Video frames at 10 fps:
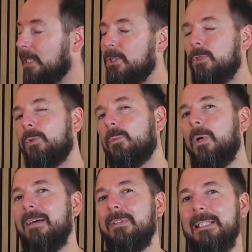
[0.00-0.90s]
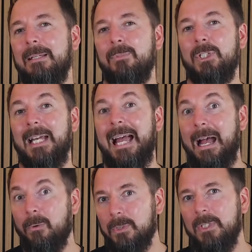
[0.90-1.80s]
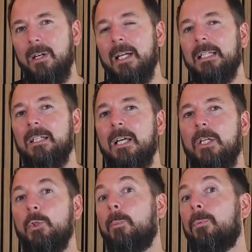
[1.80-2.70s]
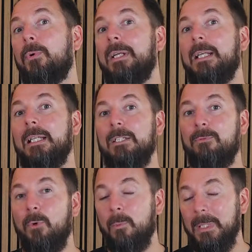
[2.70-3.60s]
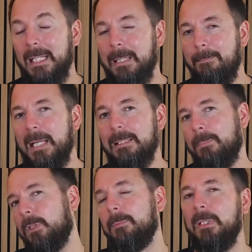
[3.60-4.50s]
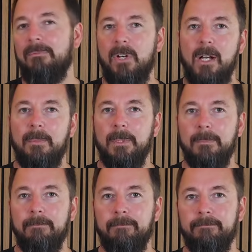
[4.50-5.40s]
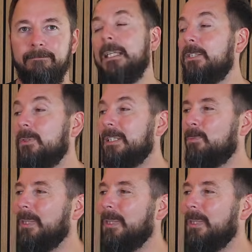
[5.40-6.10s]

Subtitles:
ensure that whatever the temperature outside, your print is formed in the best possible environment. They do this